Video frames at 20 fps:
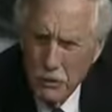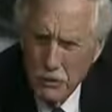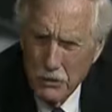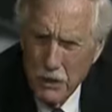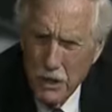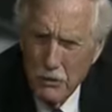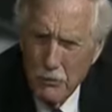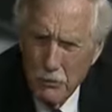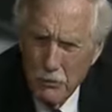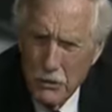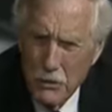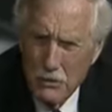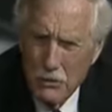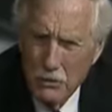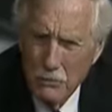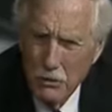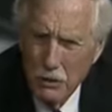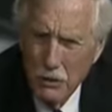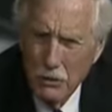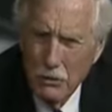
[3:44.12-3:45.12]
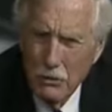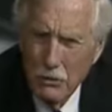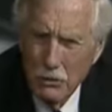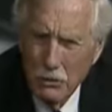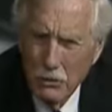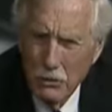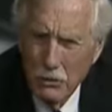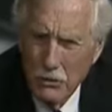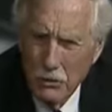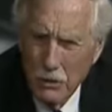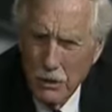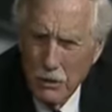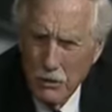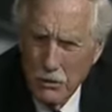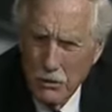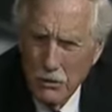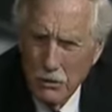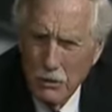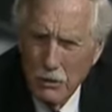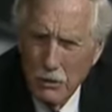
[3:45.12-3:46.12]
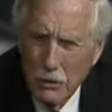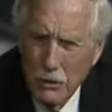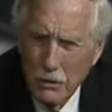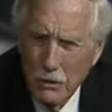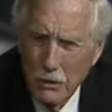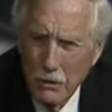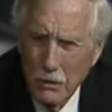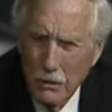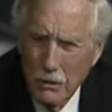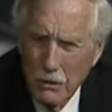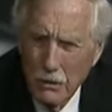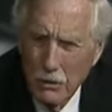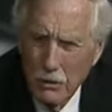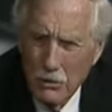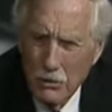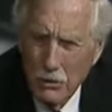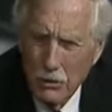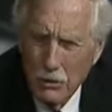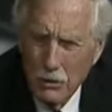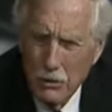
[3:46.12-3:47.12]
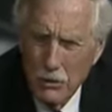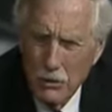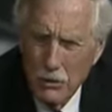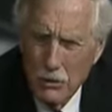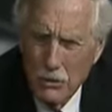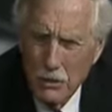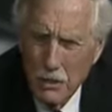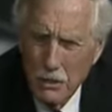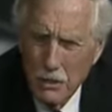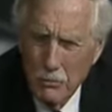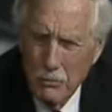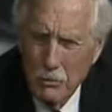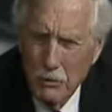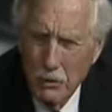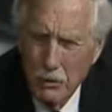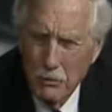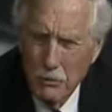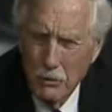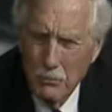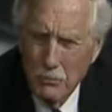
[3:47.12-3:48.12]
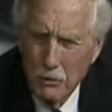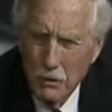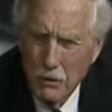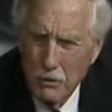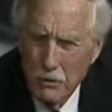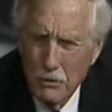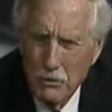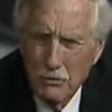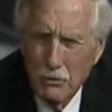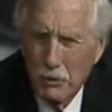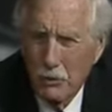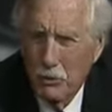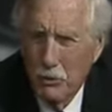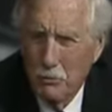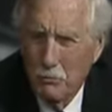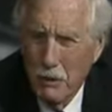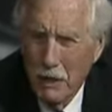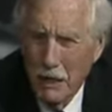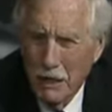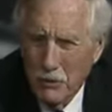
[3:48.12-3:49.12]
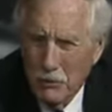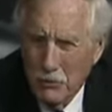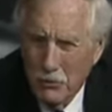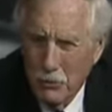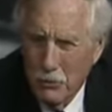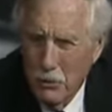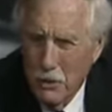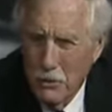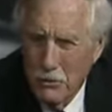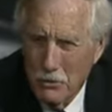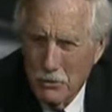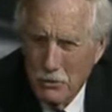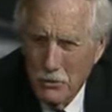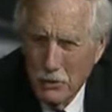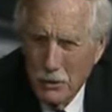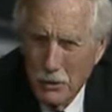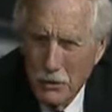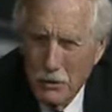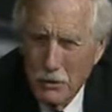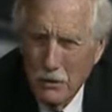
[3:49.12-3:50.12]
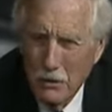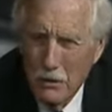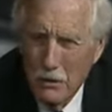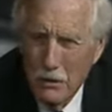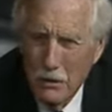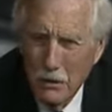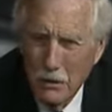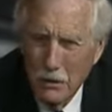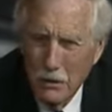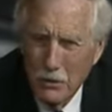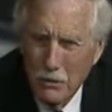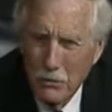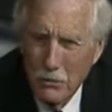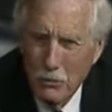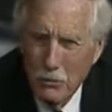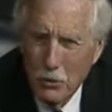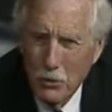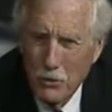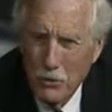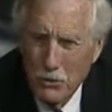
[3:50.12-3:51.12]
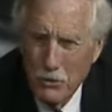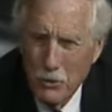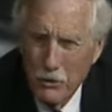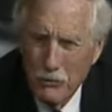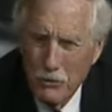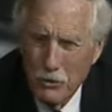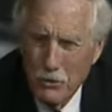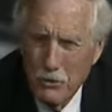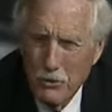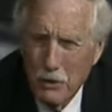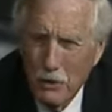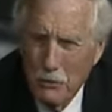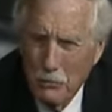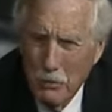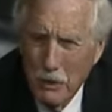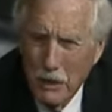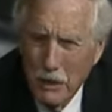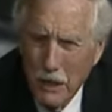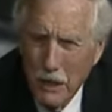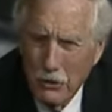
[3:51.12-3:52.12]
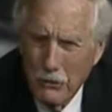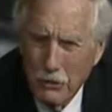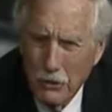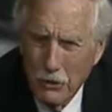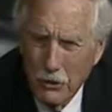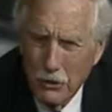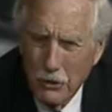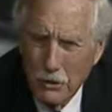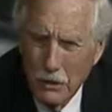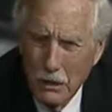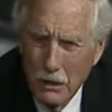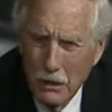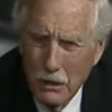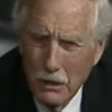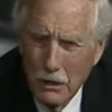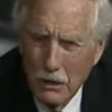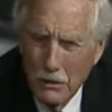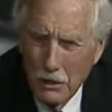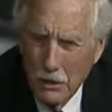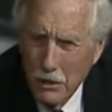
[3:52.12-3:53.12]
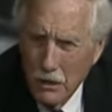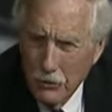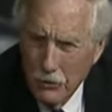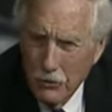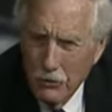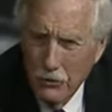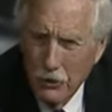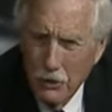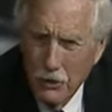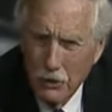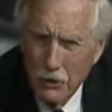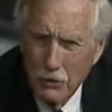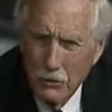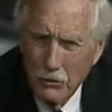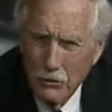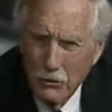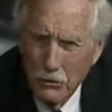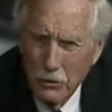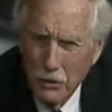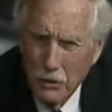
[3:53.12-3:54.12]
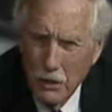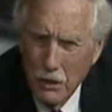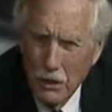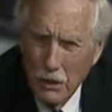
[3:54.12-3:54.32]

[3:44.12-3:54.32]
that that would be something you could look into and, of course, talk to the State Department, because if you look back through history, wars often start by accident. The Guns of August.